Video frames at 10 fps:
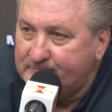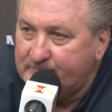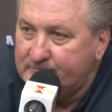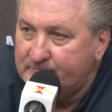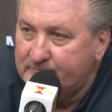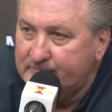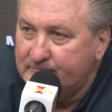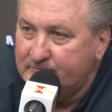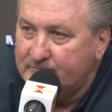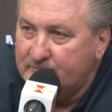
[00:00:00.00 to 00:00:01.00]

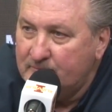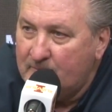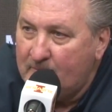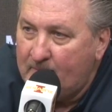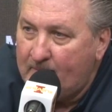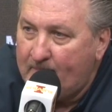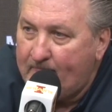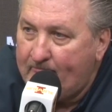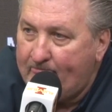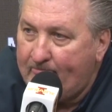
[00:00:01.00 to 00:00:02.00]

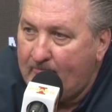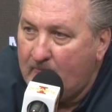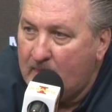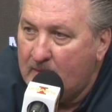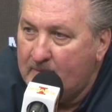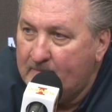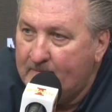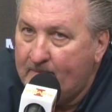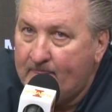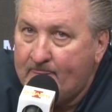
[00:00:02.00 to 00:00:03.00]

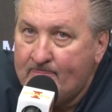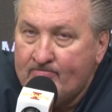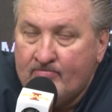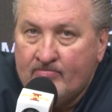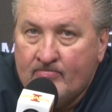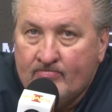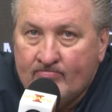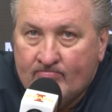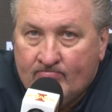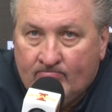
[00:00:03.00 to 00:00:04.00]

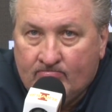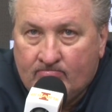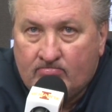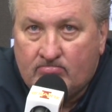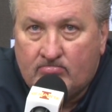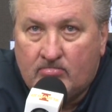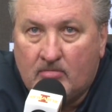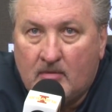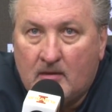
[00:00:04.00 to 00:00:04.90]
(silence)